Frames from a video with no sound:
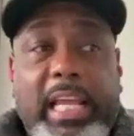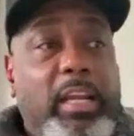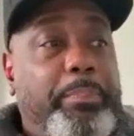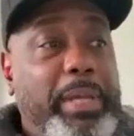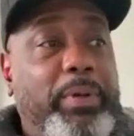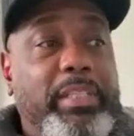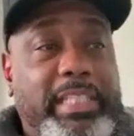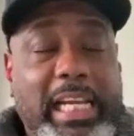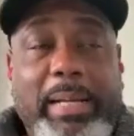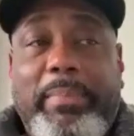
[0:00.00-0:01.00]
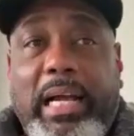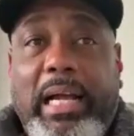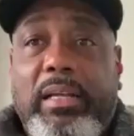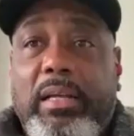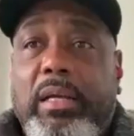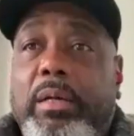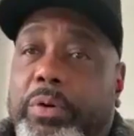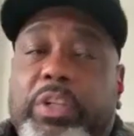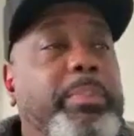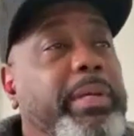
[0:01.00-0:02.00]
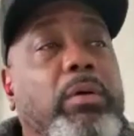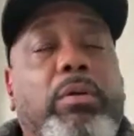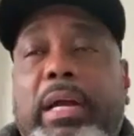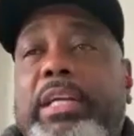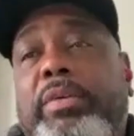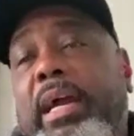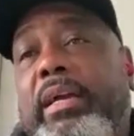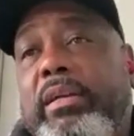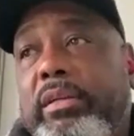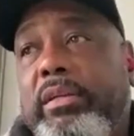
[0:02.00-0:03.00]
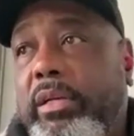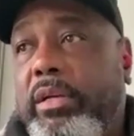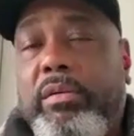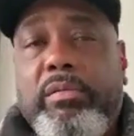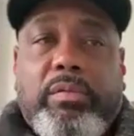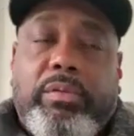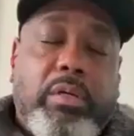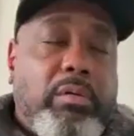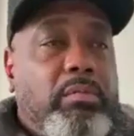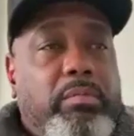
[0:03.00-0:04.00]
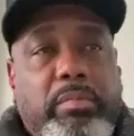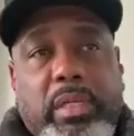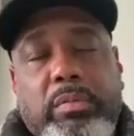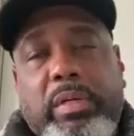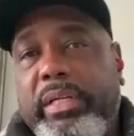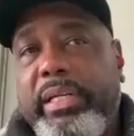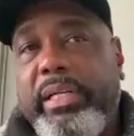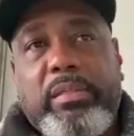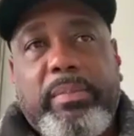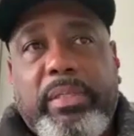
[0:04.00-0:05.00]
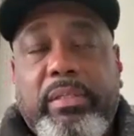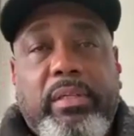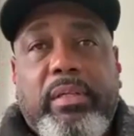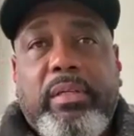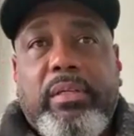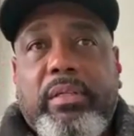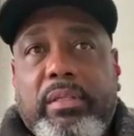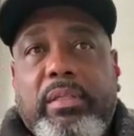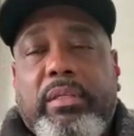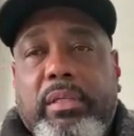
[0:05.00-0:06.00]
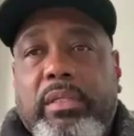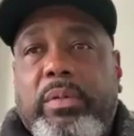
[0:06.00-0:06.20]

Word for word: And the people, the team I got puts me on the right track. You know, so that's what it is, man. It